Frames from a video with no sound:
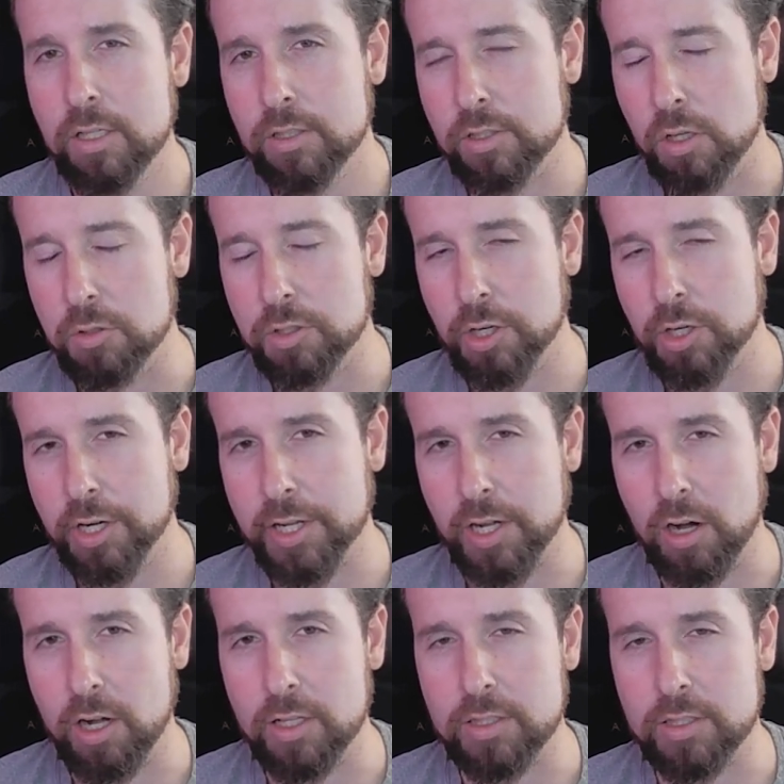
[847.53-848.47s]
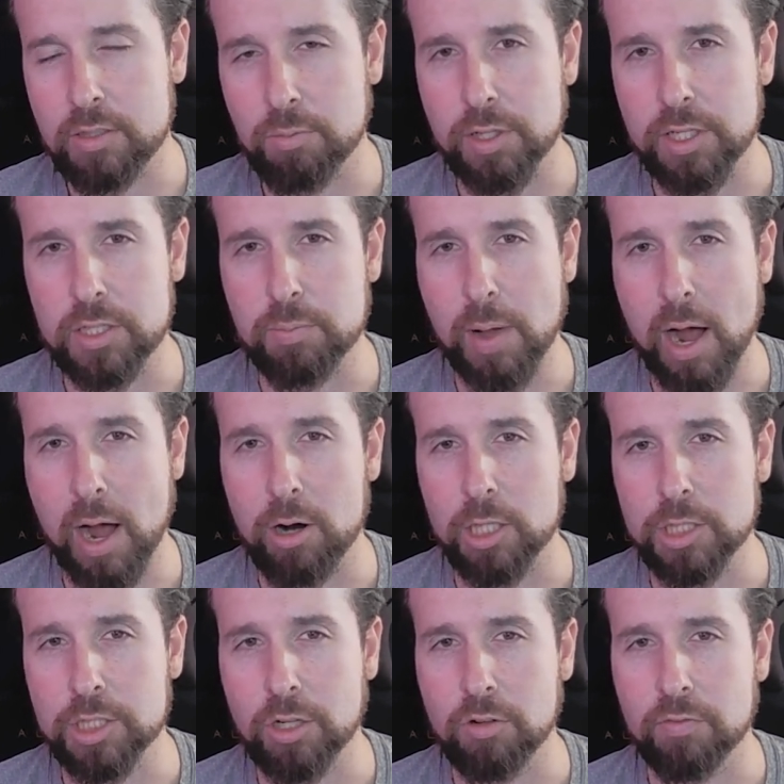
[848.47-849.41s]
So turning on some of these
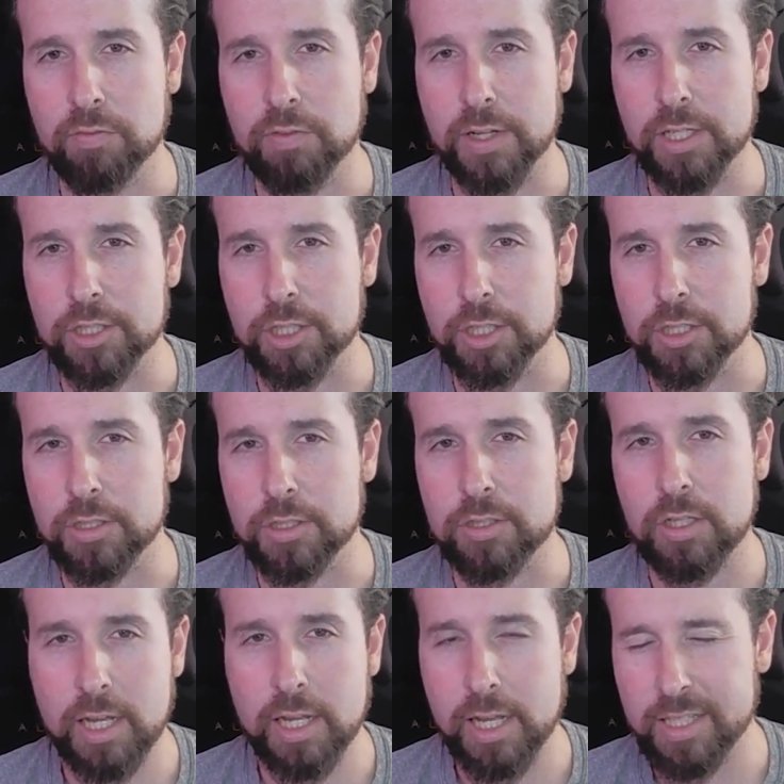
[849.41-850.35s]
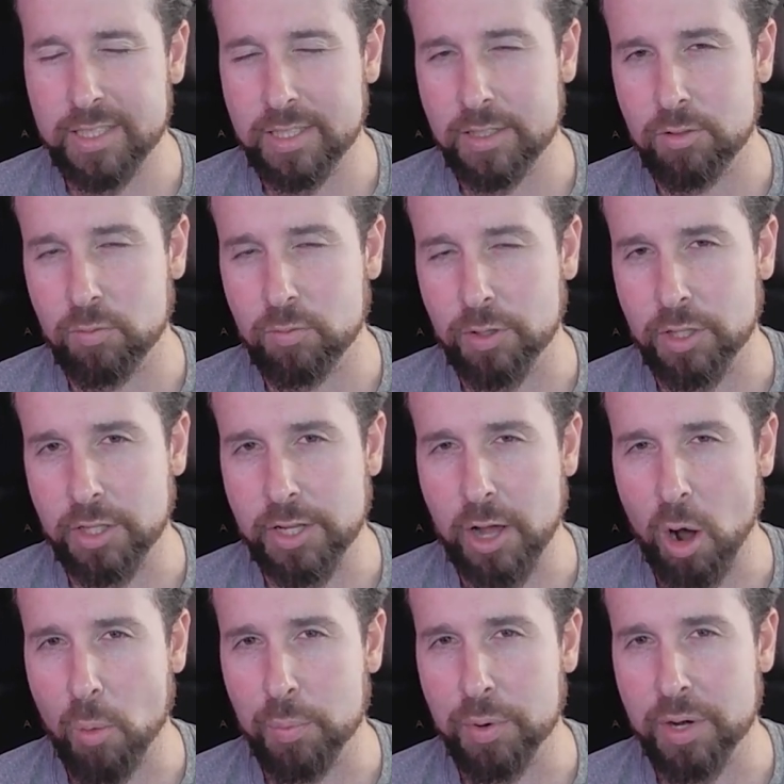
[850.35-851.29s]
PowerShell features isn't really
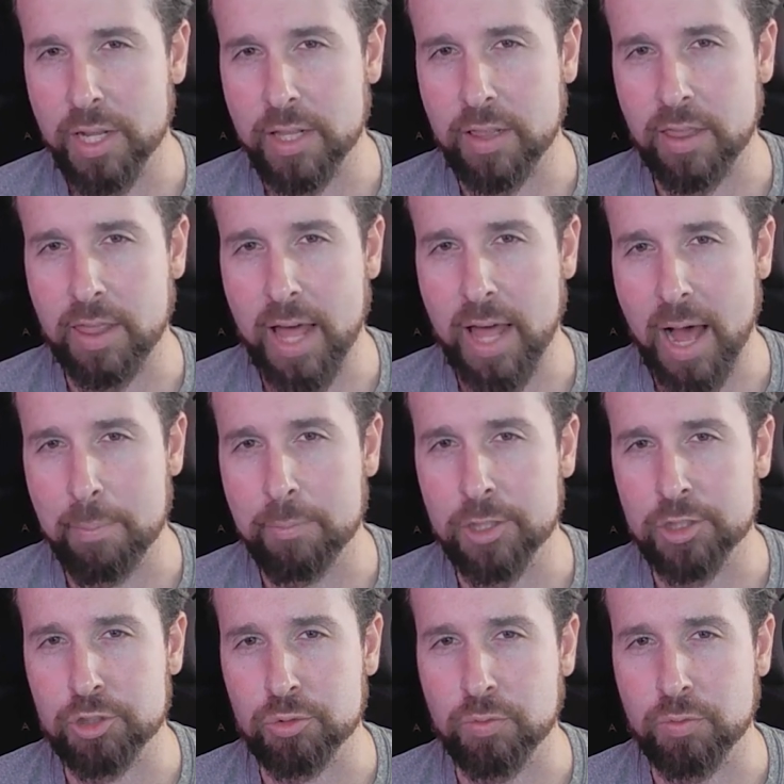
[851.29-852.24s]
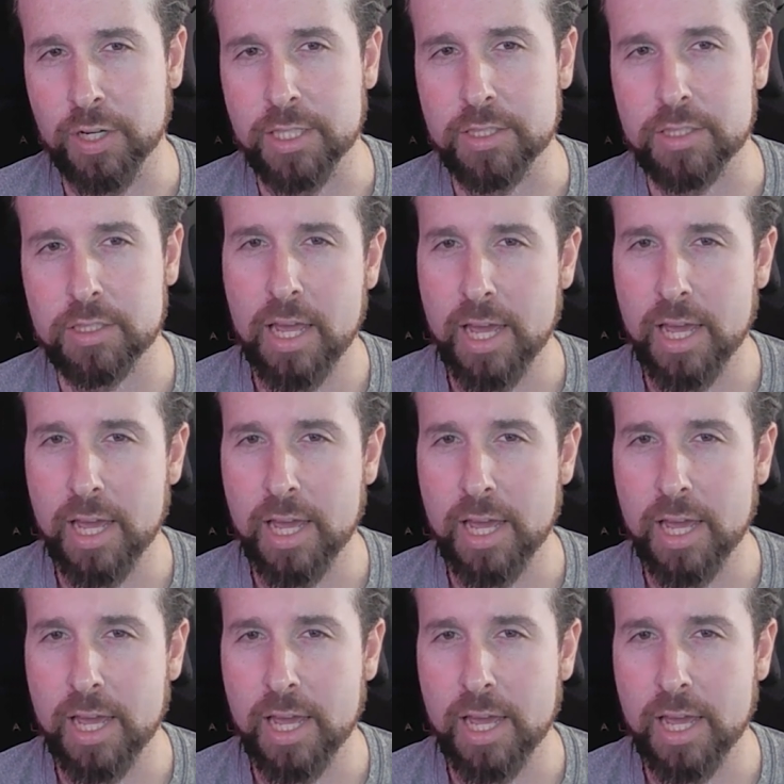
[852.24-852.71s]
opening that much risk,